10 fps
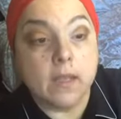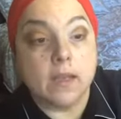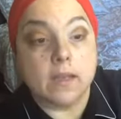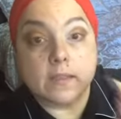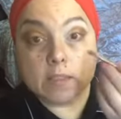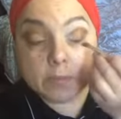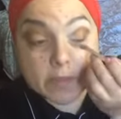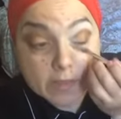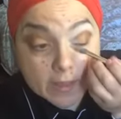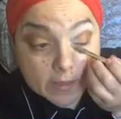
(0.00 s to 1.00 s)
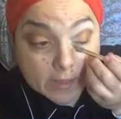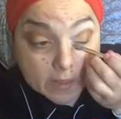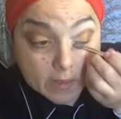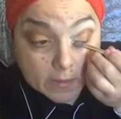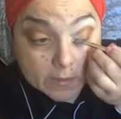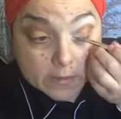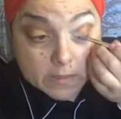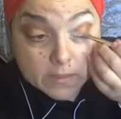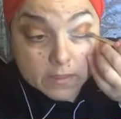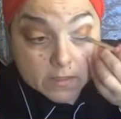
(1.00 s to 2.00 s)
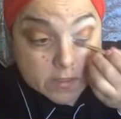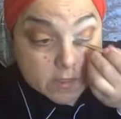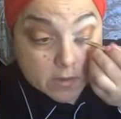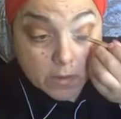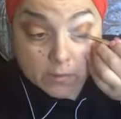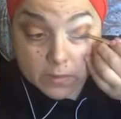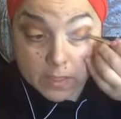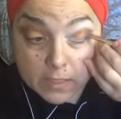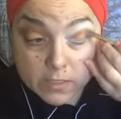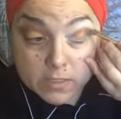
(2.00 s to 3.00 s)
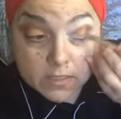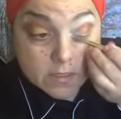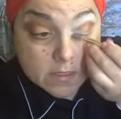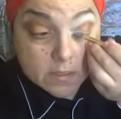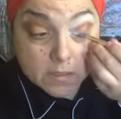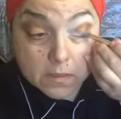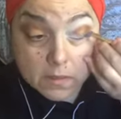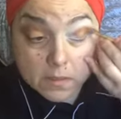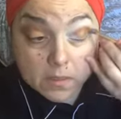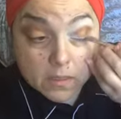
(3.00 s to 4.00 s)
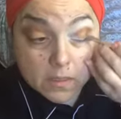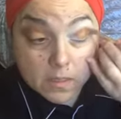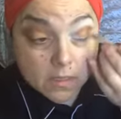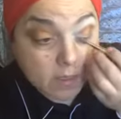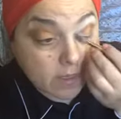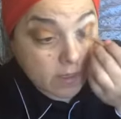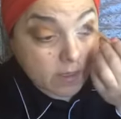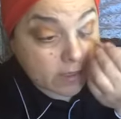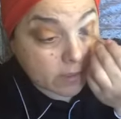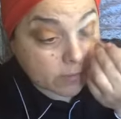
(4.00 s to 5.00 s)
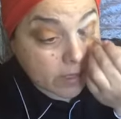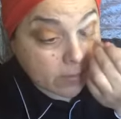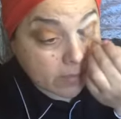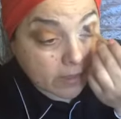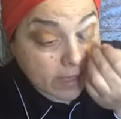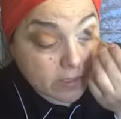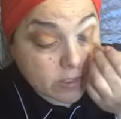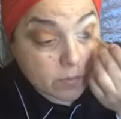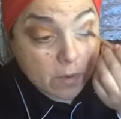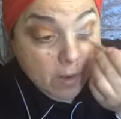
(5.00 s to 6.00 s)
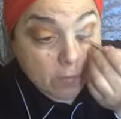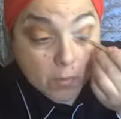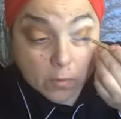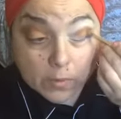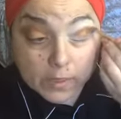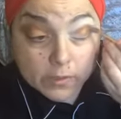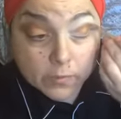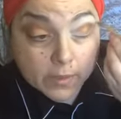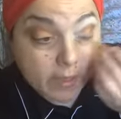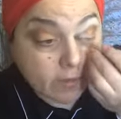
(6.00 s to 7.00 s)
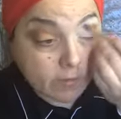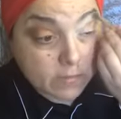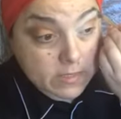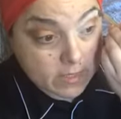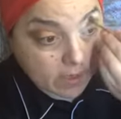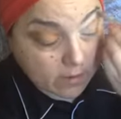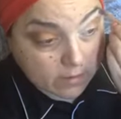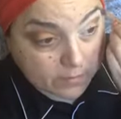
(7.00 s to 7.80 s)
a little bit of that light color and just dust it along the lashes. It'll make my lashes pop more when I do my mascara.